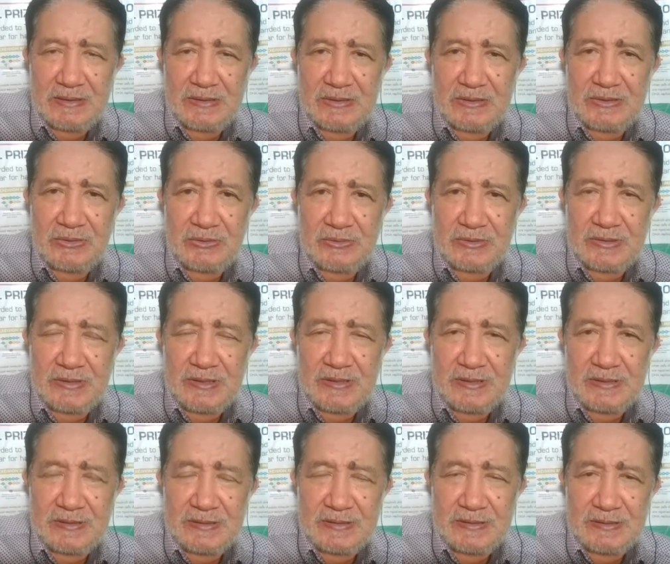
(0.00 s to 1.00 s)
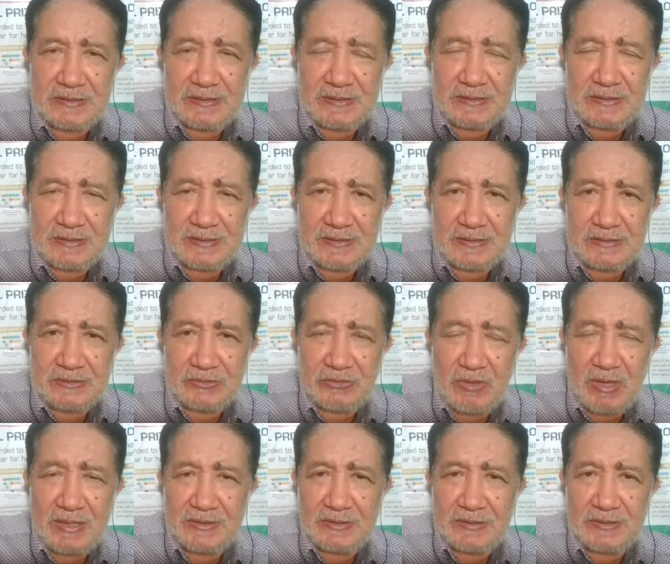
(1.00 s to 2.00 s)
So, to
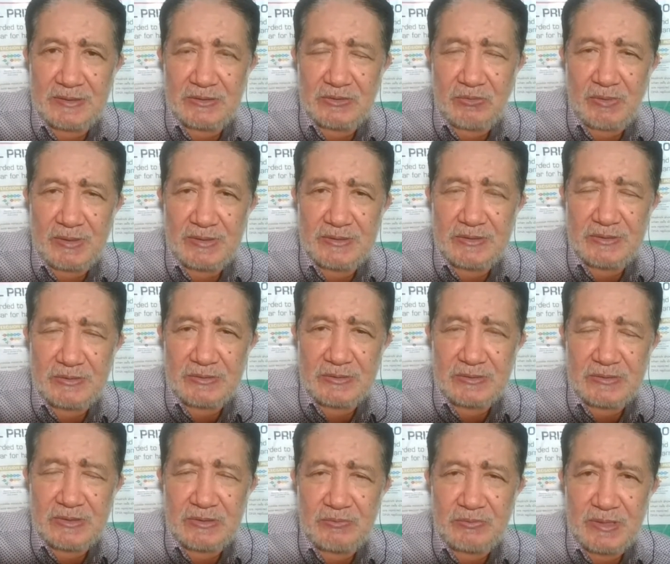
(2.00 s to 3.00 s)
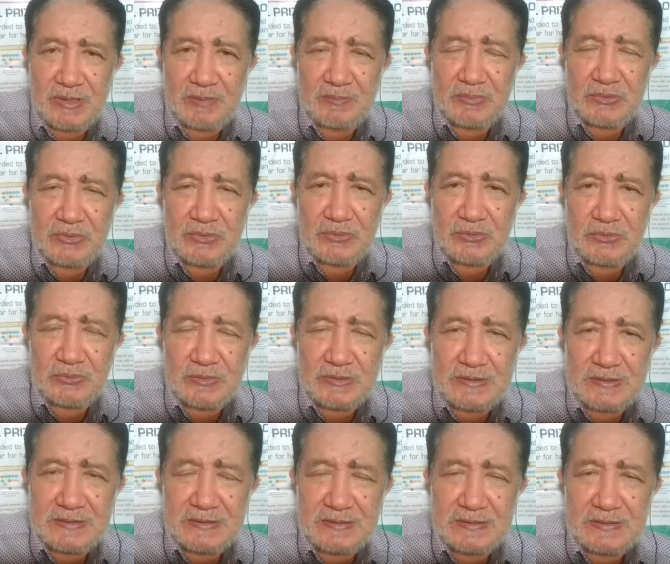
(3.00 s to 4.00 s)
answer that question, we have
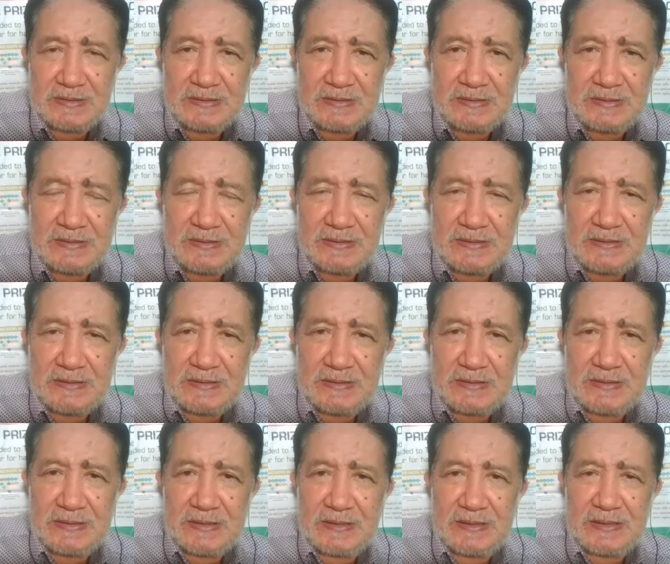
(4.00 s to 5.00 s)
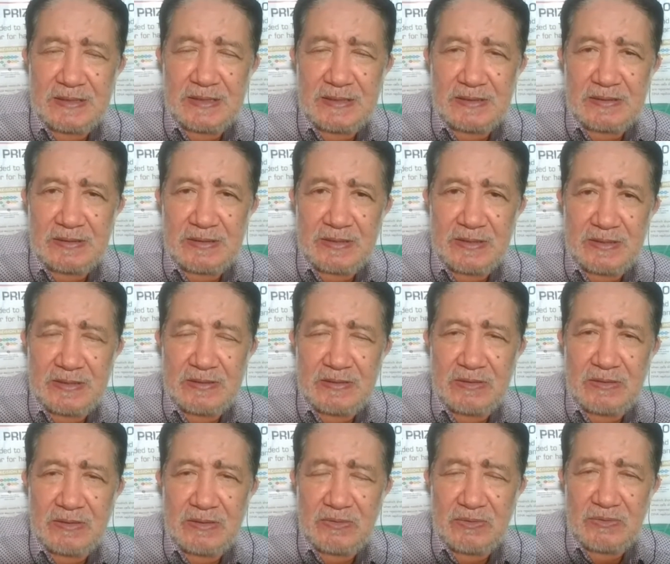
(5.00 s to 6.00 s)
to learn
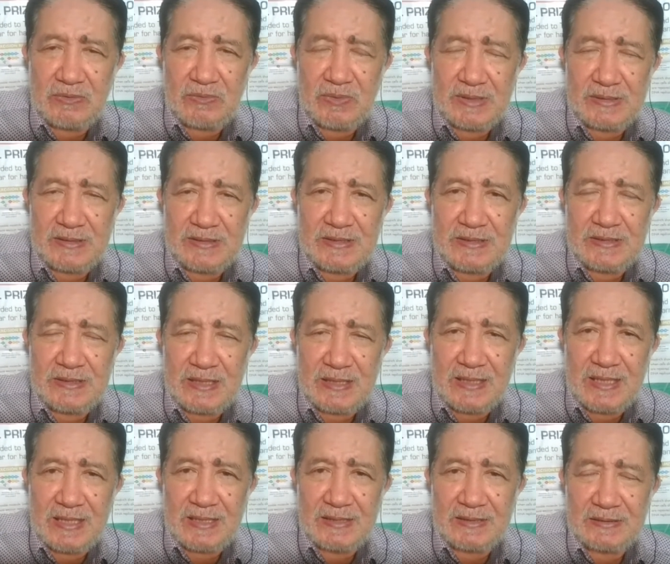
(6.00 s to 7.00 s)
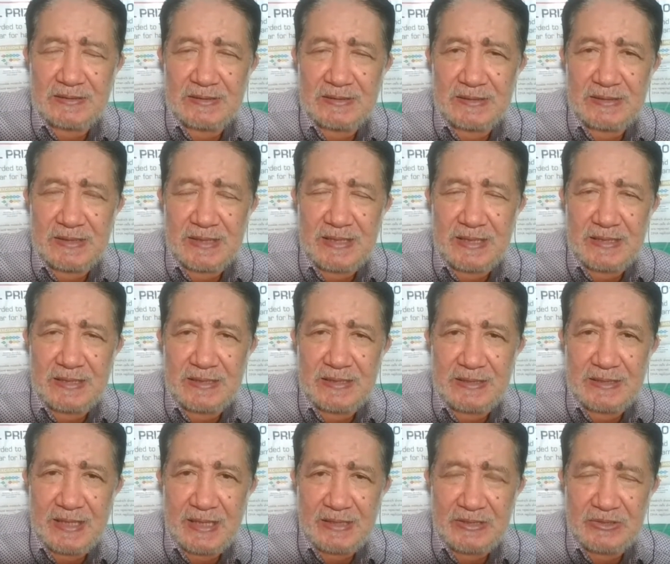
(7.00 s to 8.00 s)
what is the character
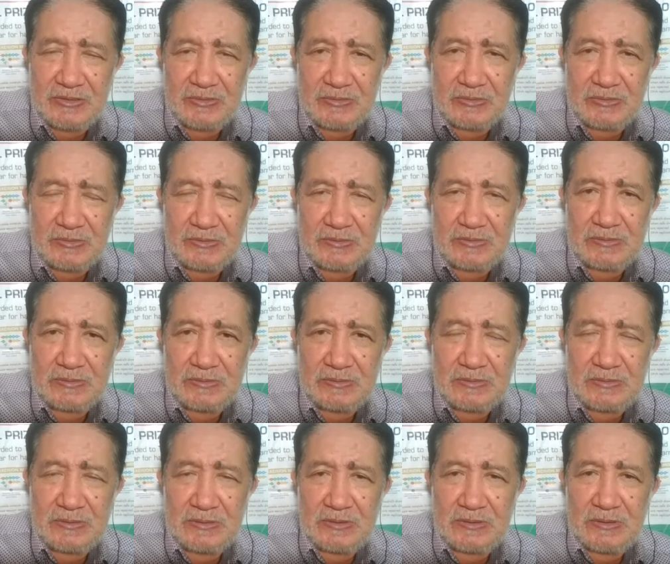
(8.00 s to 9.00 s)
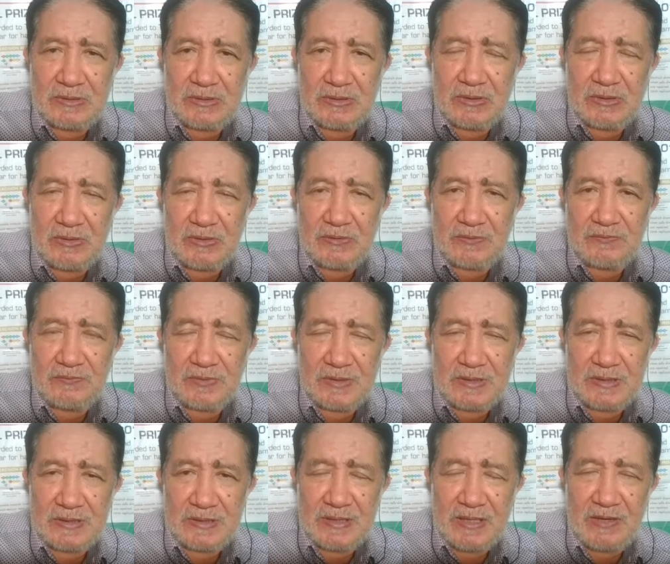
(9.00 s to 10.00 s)
and nature of
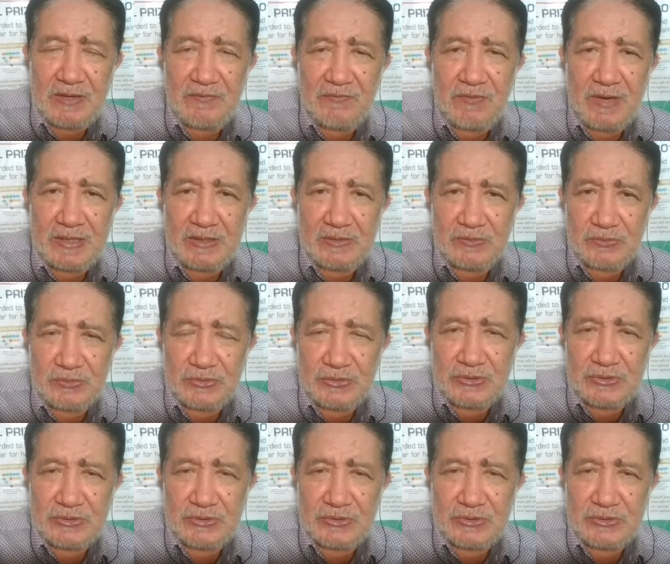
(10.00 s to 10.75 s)
a virus.